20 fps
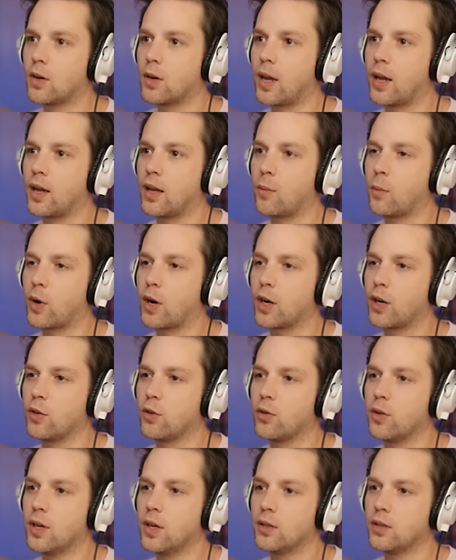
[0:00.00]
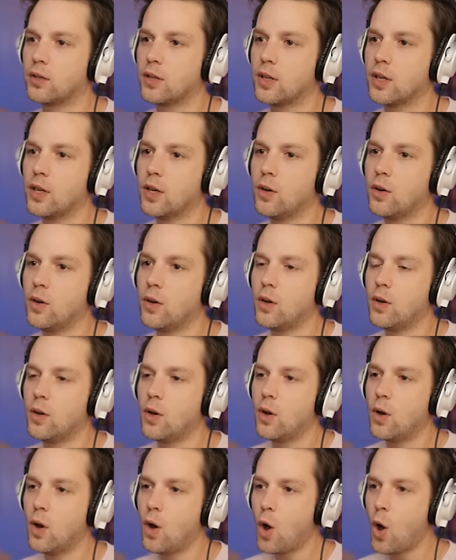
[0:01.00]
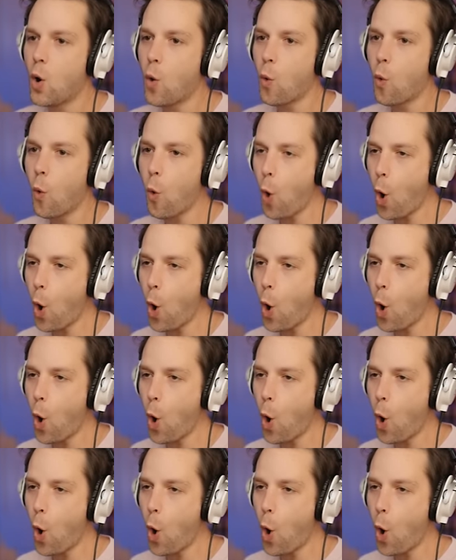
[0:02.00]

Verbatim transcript: Okay, we're gonna do this. Woo!